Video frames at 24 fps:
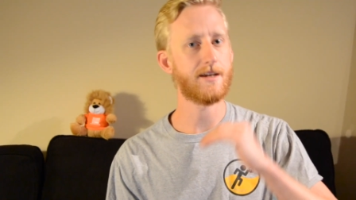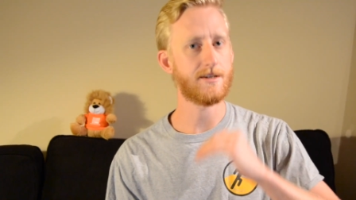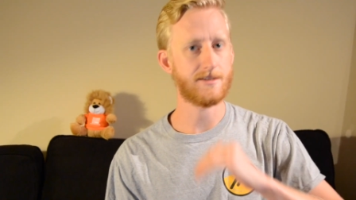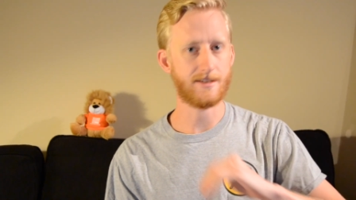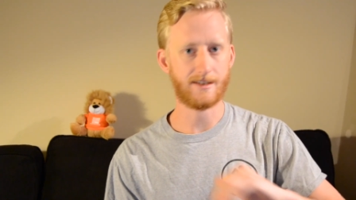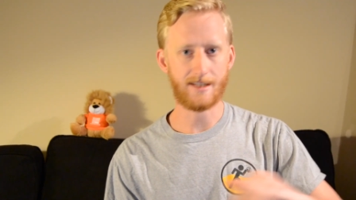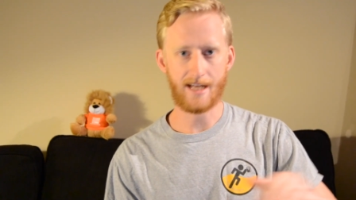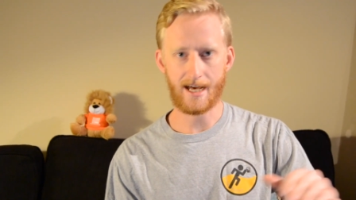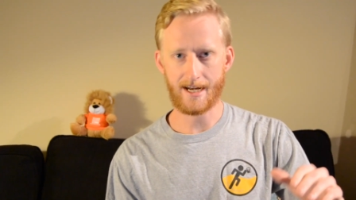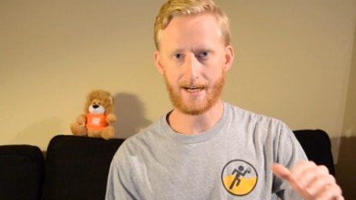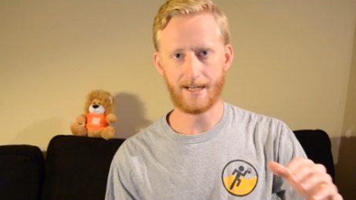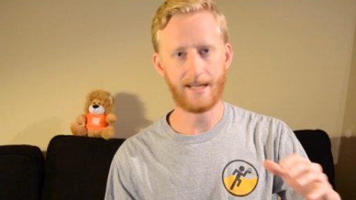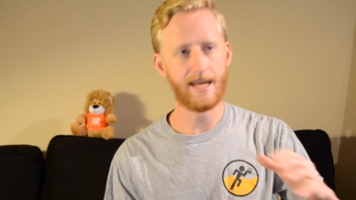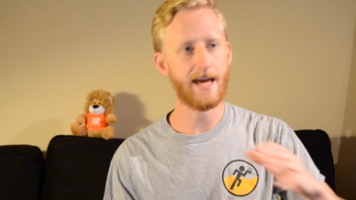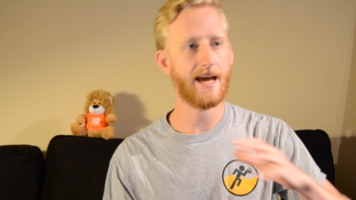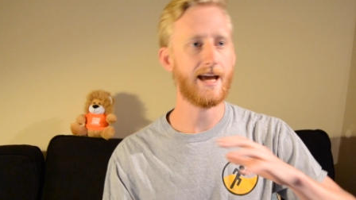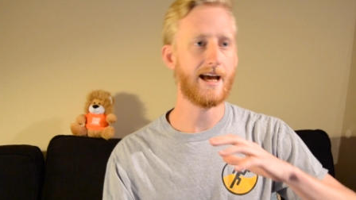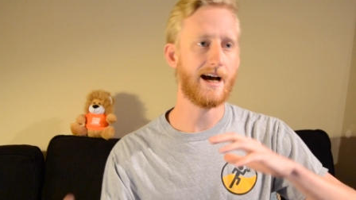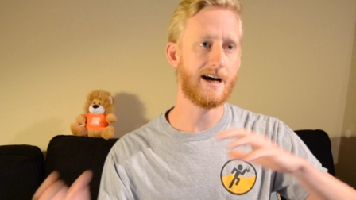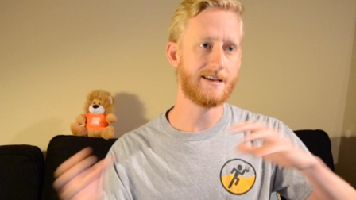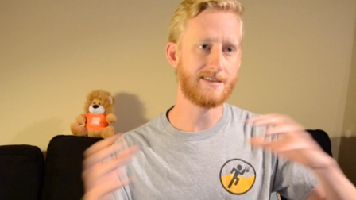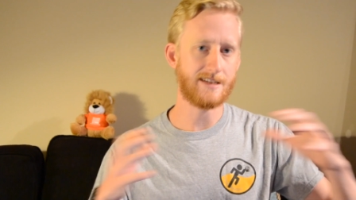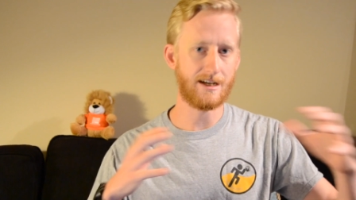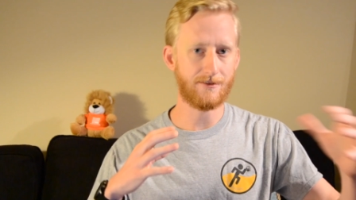There's a lot of
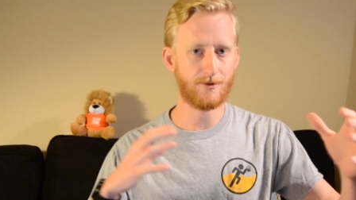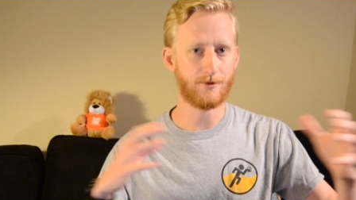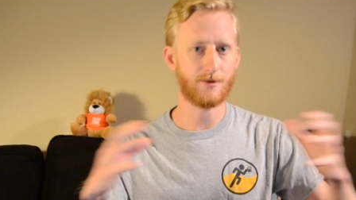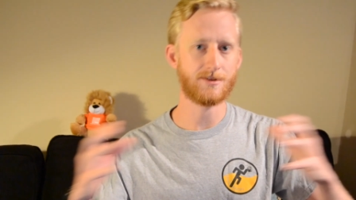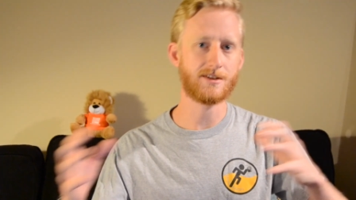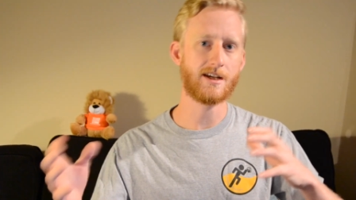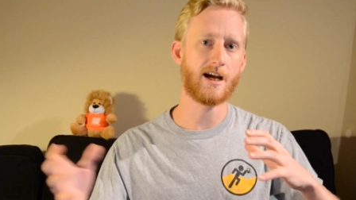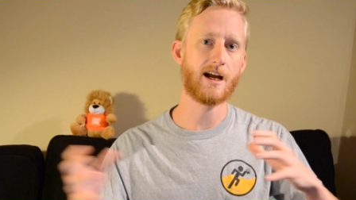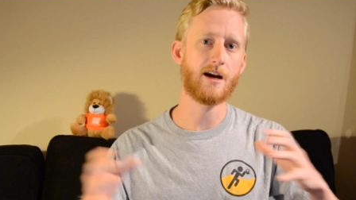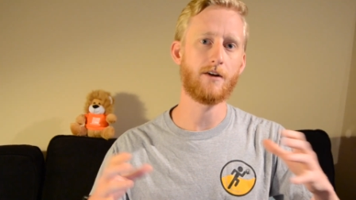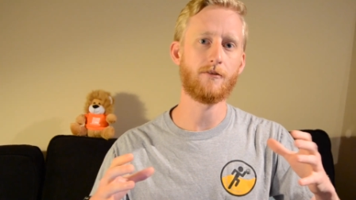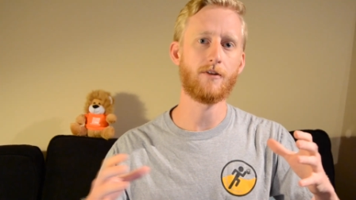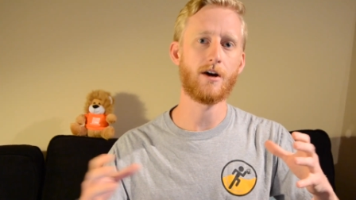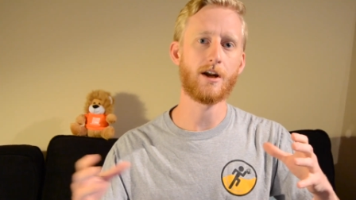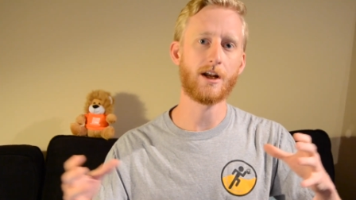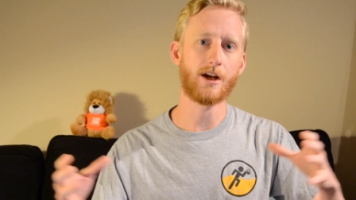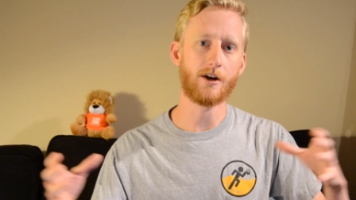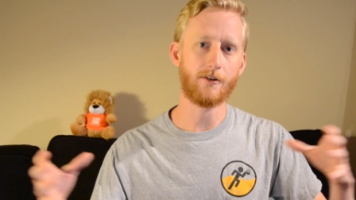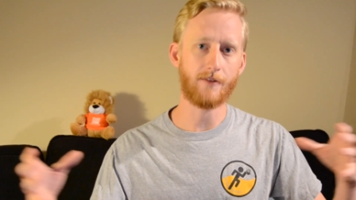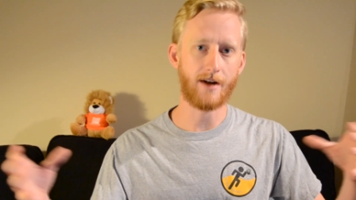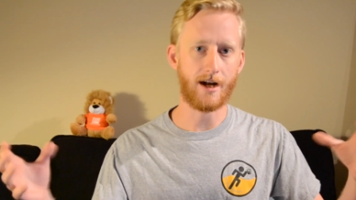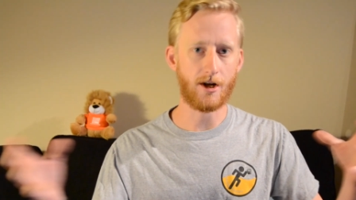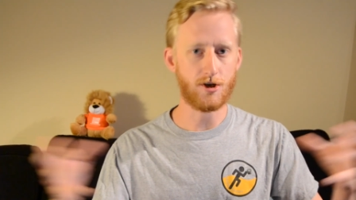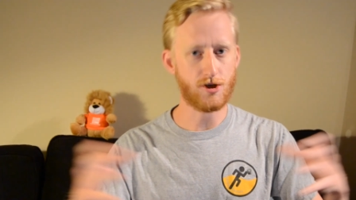chaos. Everyone's kind of
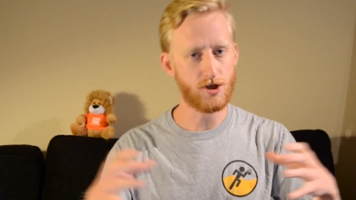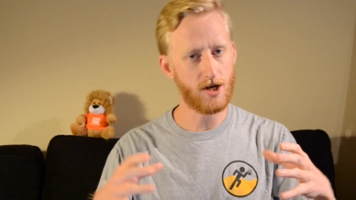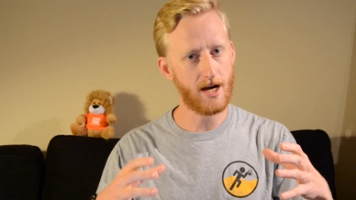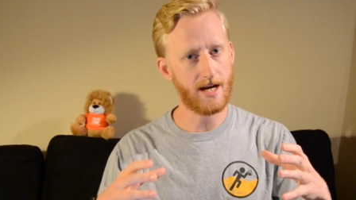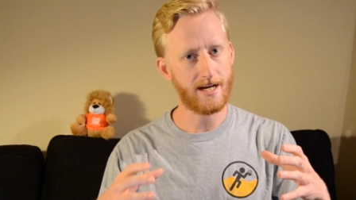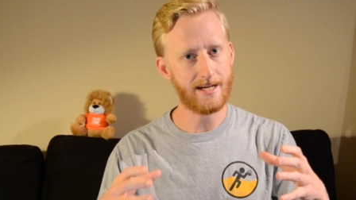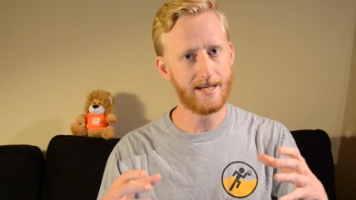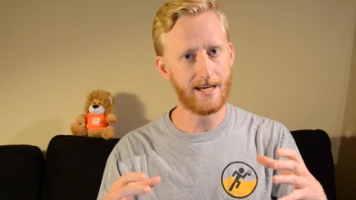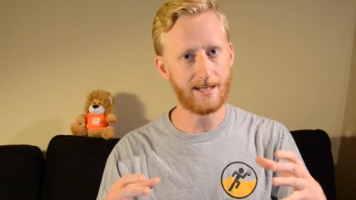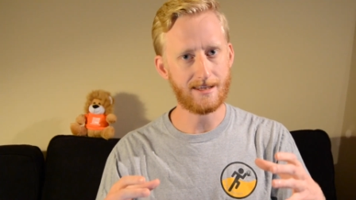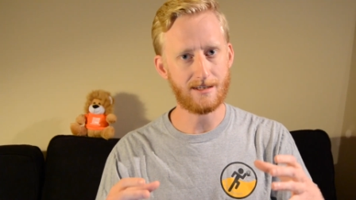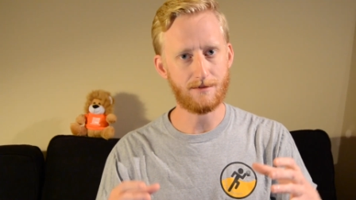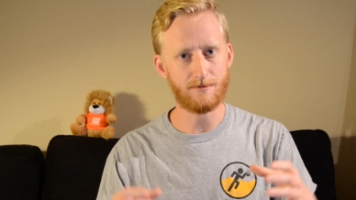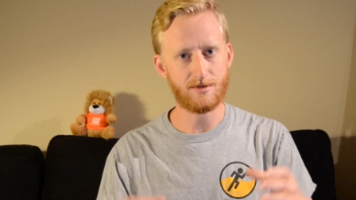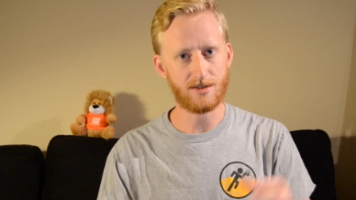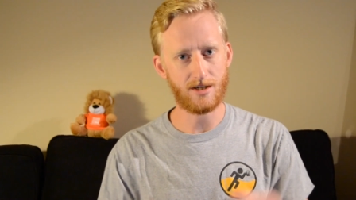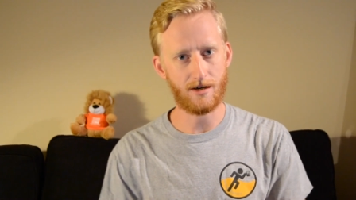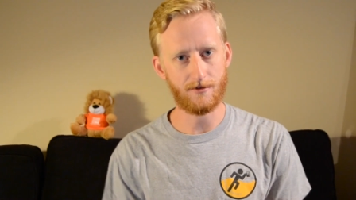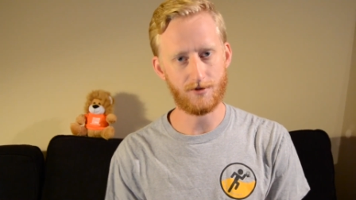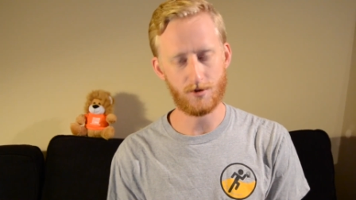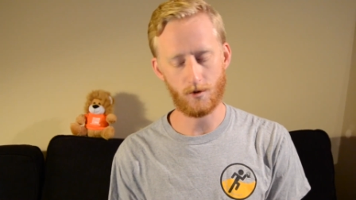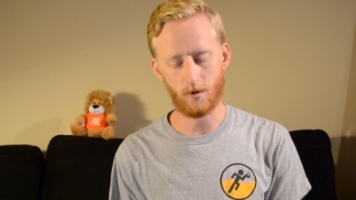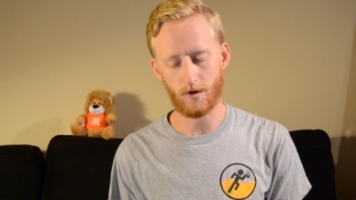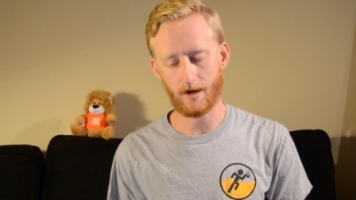running around trying to get
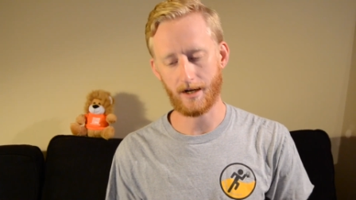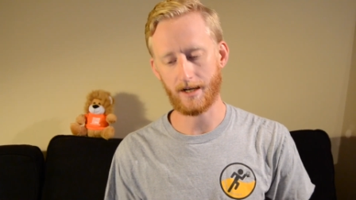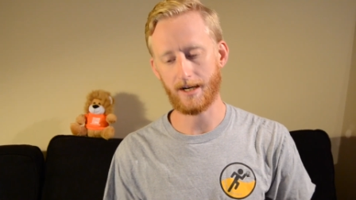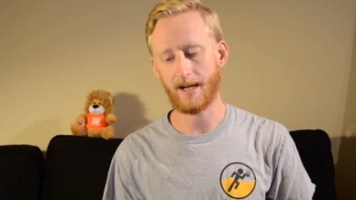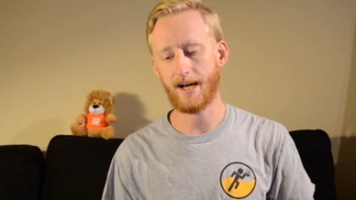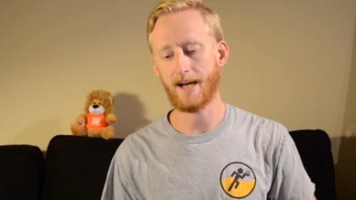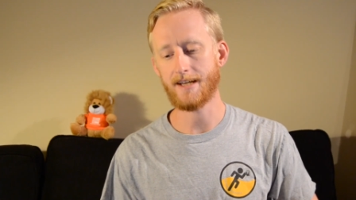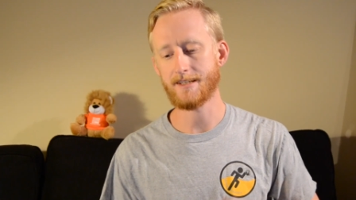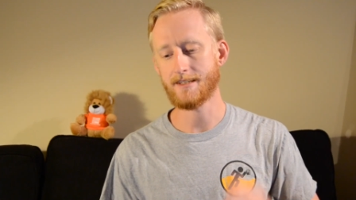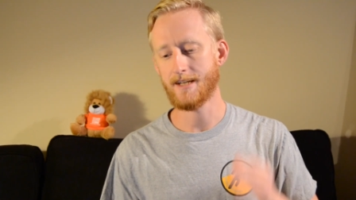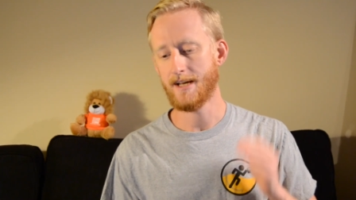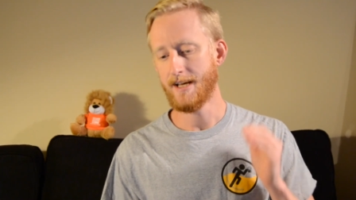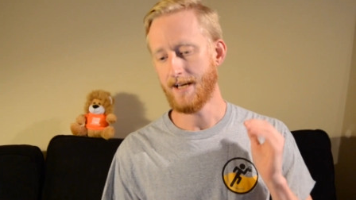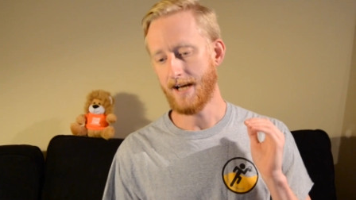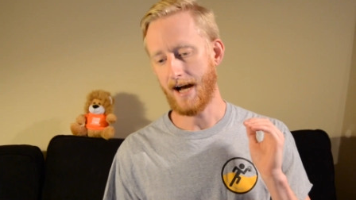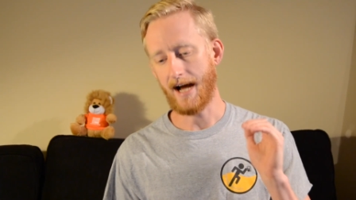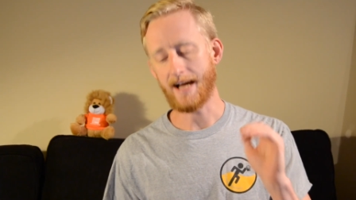themselves organized.